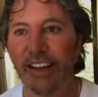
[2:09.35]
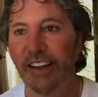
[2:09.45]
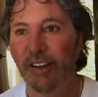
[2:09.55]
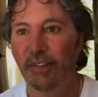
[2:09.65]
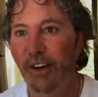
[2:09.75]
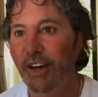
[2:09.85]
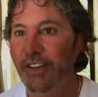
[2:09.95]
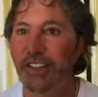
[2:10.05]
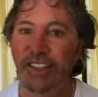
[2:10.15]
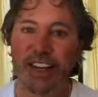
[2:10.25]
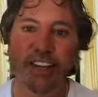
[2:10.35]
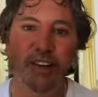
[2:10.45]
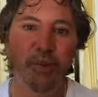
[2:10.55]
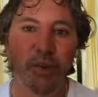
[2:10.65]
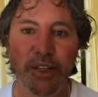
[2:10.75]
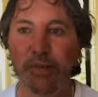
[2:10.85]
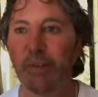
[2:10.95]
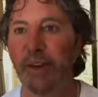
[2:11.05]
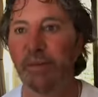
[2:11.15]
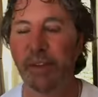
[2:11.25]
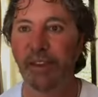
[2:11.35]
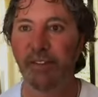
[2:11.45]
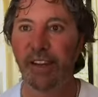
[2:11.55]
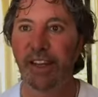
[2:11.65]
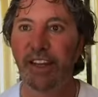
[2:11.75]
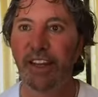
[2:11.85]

what's what with everything.